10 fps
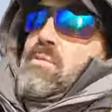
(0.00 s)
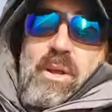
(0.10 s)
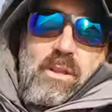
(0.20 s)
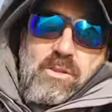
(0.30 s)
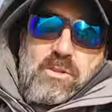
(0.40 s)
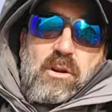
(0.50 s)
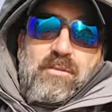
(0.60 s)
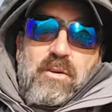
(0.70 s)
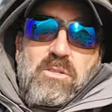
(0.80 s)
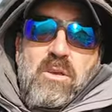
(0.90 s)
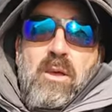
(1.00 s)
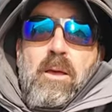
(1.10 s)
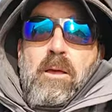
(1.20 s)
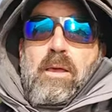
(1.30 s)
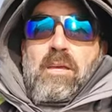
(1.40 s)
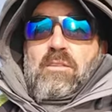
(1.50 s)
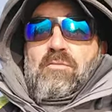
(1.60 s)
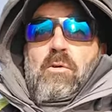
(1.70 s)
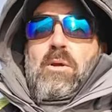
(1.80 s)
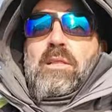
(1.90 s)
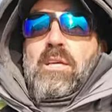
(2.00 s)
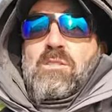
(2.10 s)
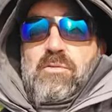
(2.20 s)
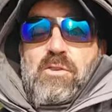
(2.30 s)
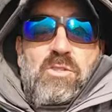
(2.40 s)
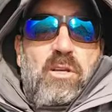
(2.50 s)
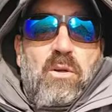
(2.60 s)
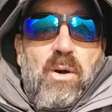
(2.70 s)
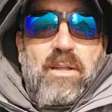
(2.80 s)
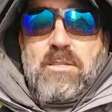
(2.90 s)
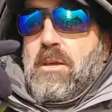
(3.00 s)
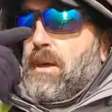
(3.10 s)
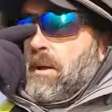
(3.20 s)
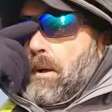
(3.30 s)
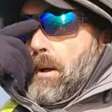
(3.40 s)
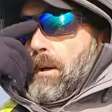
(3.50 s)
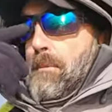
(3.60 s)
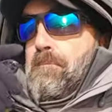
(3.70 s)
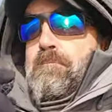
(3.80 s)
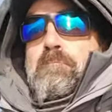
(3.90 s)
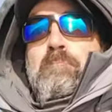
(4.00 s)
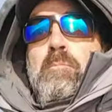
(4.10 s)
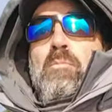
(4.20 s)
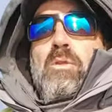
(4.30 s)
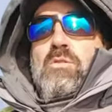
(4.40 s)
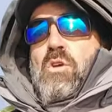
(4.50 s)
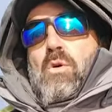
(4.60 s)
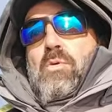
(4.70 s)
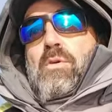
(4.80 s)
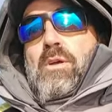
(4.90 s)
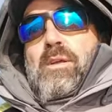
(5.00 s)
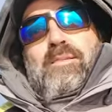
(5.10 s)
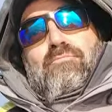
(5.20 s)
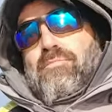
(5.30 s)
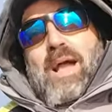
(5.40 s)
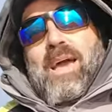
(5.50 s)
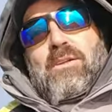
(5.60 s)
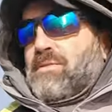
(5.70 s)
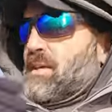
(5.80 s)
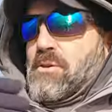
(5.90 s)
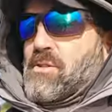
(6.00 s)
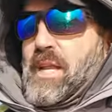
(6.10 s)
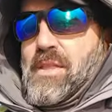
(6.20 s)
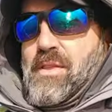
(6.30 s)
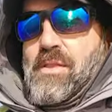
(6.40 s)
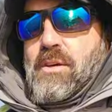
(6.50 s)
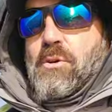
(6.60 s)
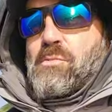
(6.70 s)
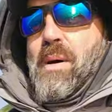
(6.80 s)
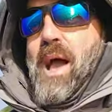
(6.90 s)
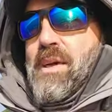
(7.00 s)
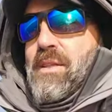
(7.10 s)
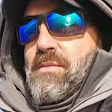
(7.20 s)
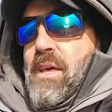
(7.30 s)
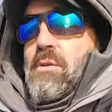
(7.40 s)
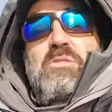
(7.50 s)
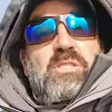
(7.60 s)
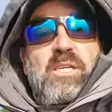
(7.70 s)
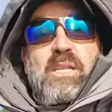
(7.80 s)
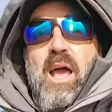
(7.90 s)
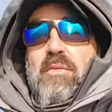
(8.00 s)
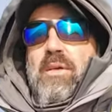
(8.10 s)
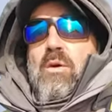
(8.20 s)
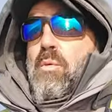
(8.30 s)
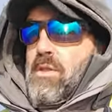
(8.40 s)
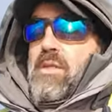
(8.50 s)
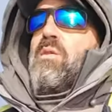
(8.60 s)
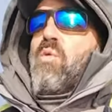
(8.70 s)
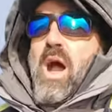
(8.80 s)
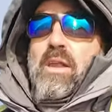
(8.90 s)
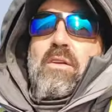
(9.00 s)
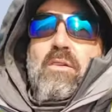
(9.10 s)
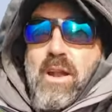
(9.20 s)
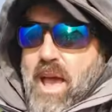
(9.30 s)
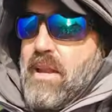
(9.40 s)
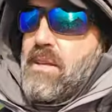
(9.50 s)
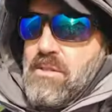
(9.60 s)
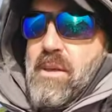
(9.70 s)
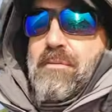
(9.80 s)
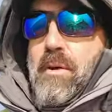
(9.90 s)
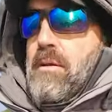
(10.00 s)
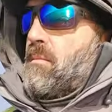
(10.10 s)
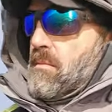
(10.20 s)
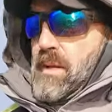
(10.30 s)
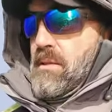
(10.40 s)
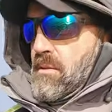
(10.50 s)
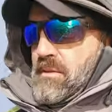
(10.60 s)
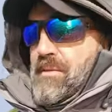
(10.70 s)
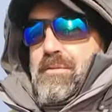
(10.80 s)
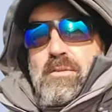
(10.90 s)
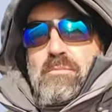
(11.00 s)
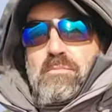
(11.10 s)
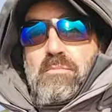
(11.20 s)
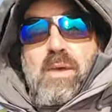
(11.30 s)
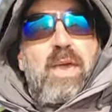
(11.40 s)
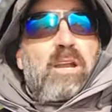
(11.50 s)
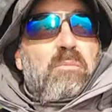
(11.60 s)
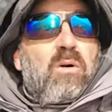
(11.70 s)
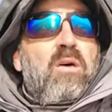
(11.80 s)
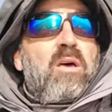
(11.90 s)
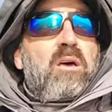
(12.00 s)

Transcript: the way to the surface, at the very least for silhouettes. So I don't think there's anything that goes by that they don't see down there. Whether they wandered or not is different. That's a different animal.